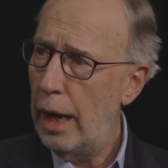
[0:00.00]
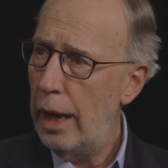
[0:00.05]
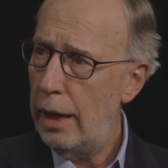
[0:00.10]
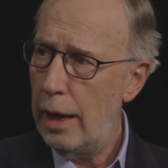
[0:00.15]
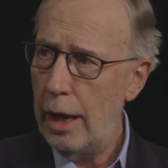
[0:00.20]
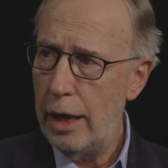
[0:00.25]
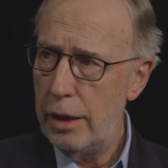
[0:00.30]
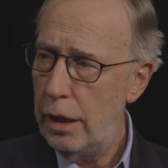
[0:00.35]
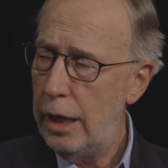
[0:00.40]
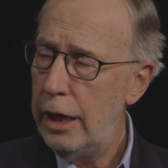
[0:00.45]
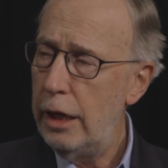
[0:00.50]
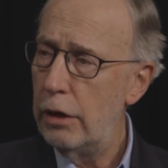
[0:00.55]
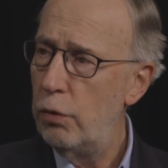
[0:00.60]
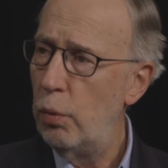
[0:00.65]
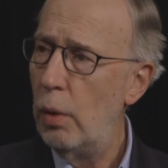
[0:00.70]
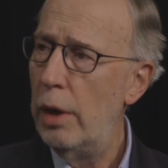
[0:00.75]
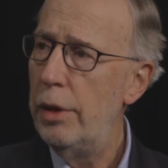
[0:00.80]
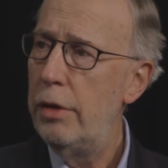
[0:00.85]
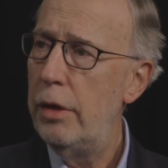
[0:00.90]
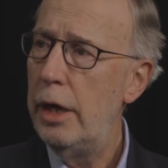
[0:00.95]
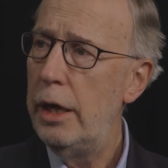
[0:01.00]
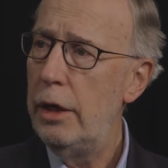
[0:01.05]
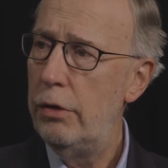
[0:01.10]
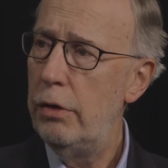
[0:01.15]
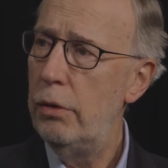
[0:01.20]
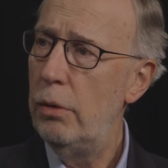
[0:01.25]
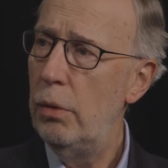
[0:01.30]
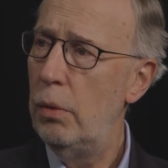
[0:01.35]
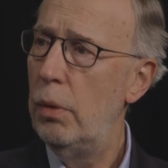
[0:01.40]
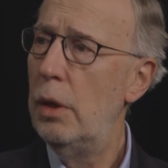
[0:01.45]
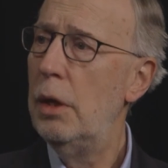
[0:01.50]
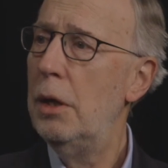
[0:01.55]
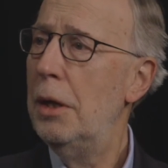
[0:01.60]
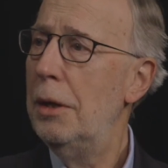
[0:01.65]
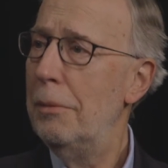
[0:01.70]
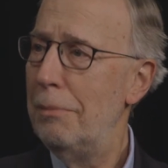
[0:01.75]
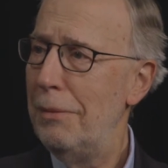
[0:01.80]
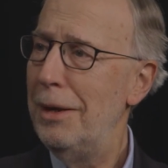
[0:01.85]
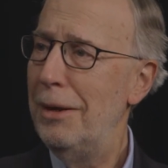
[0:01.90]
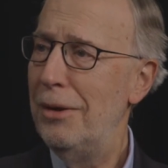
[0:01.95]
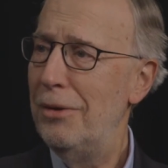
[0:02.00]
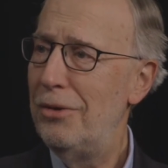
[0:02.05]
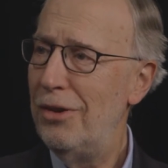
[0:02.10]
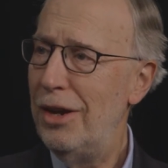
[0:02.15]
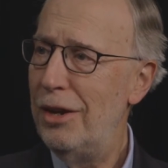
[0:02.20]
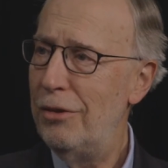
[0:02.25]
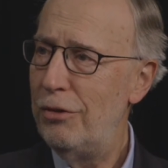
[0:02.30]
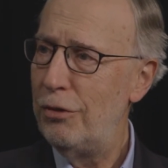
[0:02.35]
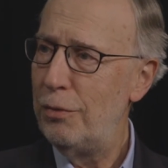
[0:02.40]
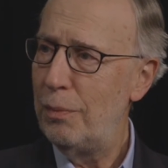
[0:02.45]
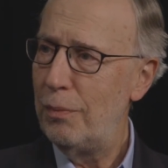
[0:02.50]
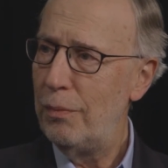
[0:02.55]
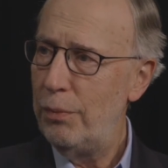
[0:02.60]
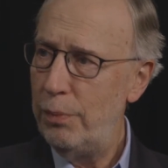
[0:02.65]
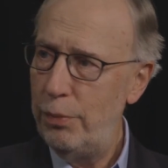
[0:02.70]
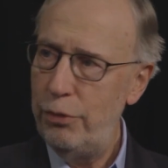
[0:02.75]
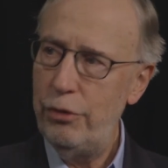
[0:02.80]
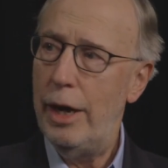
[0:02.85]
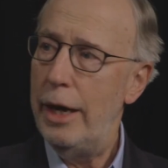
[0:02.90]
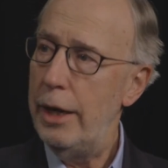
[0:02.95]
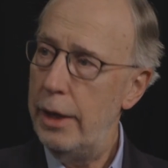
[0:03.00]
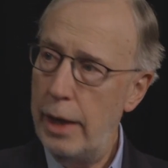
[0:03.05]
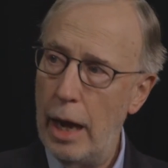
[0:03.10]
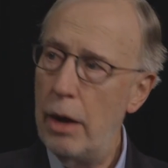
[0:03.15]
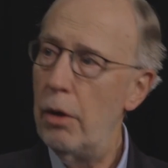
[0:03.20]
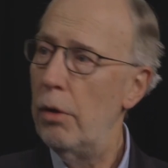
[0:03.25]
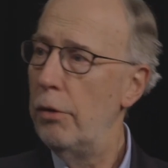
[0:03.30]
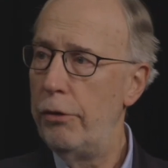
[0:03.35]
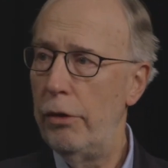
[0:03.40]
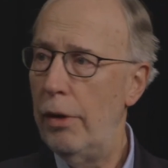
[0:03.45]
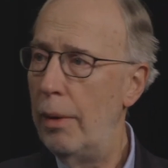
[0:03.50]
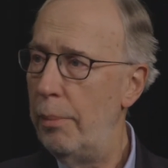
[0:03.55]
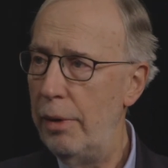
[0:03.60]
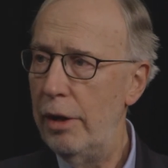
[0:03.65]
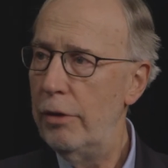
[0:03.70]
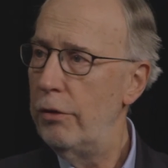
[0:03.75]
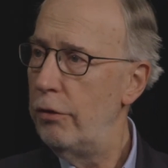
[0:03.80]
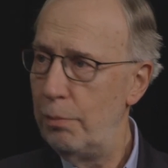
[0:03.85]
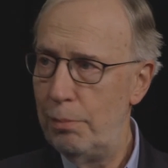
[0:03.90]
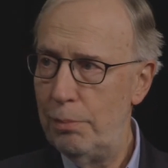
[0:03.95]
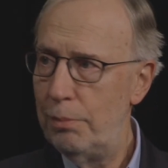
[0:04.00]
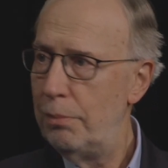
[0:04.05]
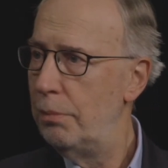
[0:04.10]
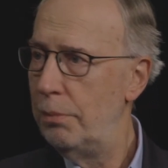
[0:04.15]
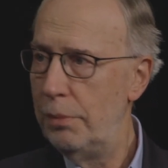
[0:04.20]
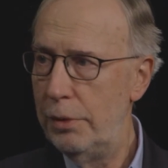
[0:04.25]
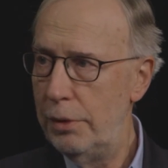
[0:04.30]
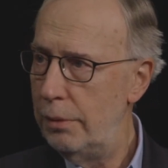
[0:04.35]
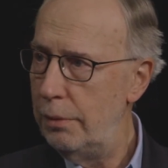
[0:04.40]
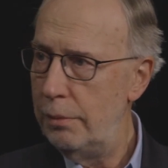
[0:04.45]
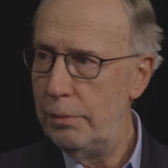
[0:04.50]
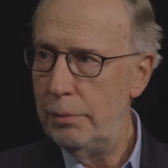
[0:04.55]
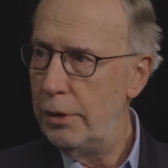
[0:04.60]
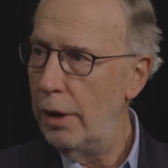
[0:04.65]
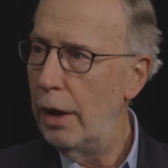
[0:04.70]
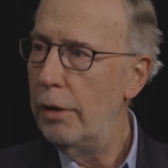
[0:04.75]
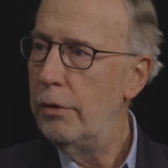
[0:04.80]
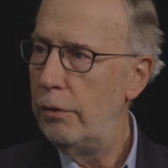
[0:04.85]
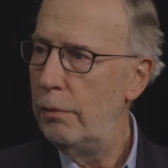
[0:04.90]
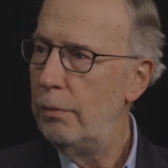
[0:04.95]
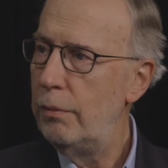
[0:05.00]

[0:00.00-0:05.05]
I think it's one thing to, in a sense, say Donald Trump has done,